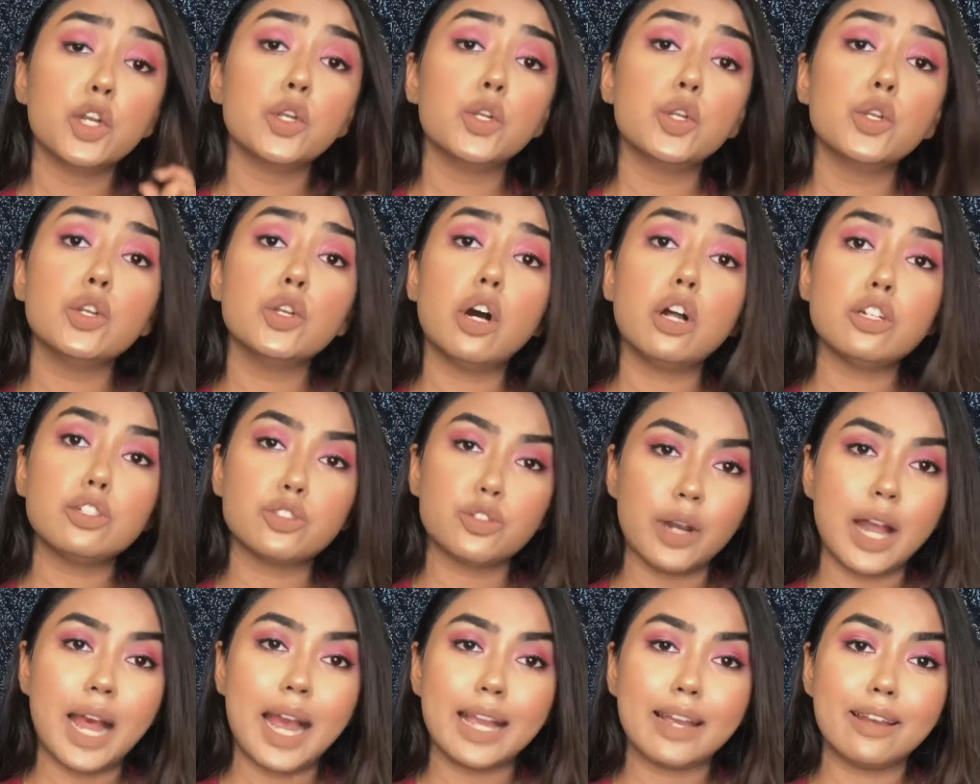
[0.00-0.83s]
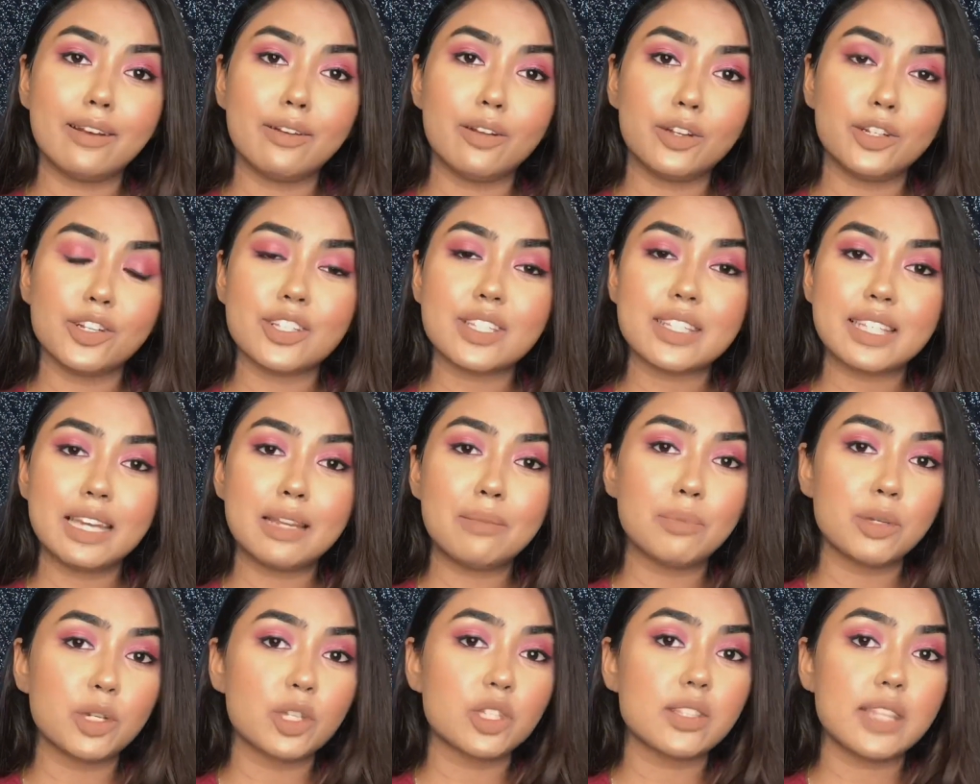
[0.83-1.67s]
Do not drag it on your
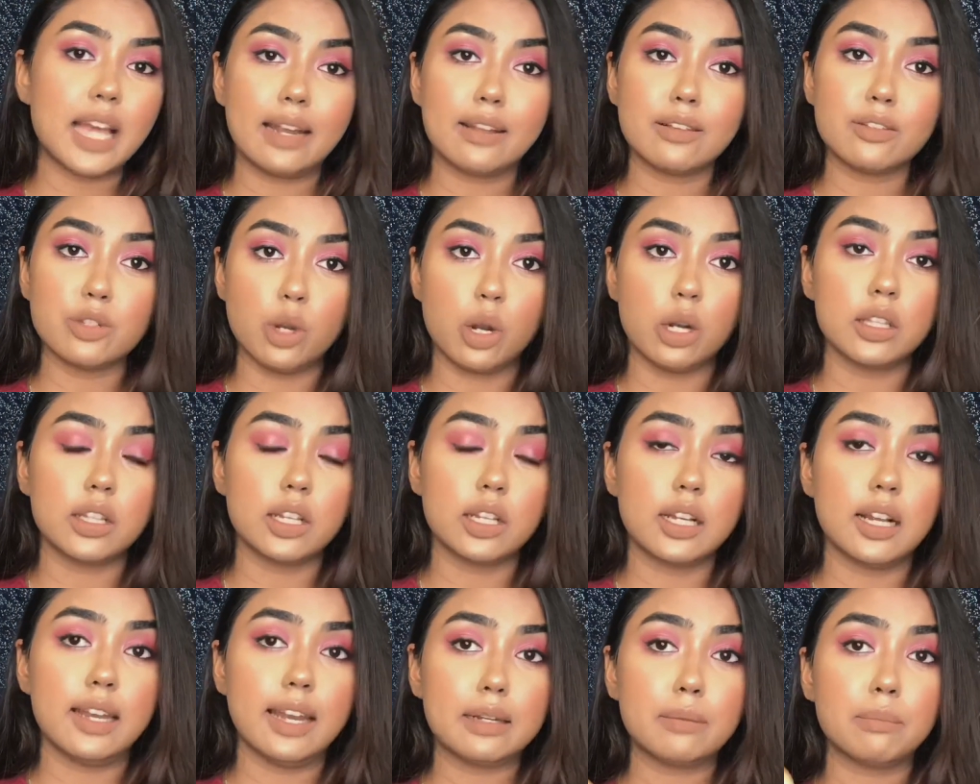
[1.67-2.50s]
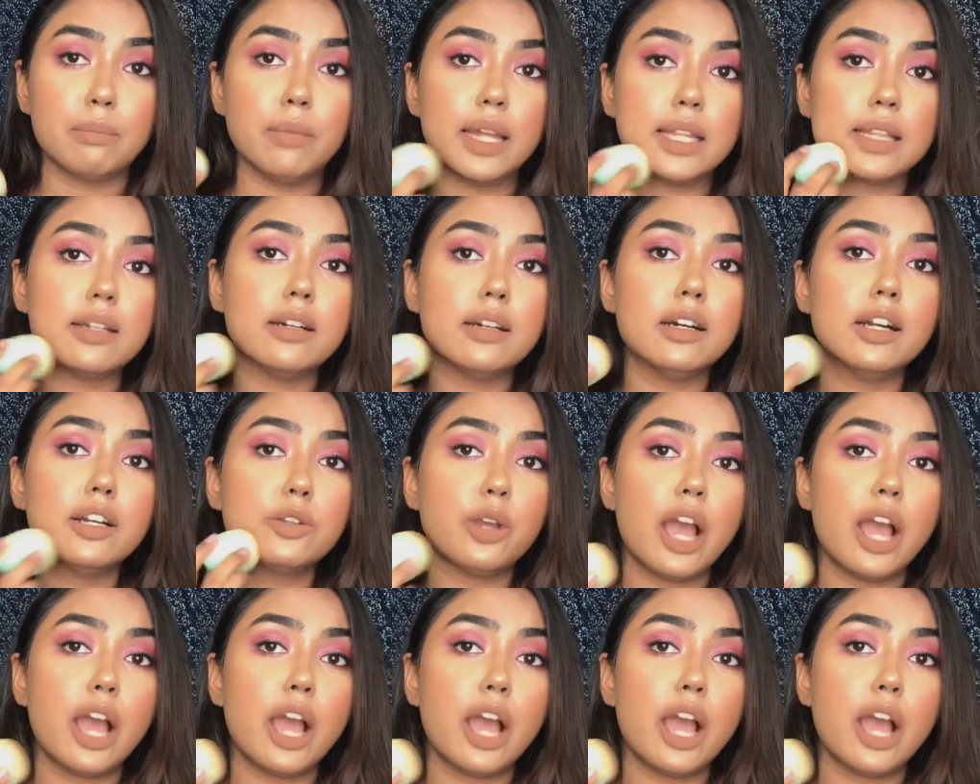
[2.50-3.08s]
skin, because that is not the correct method.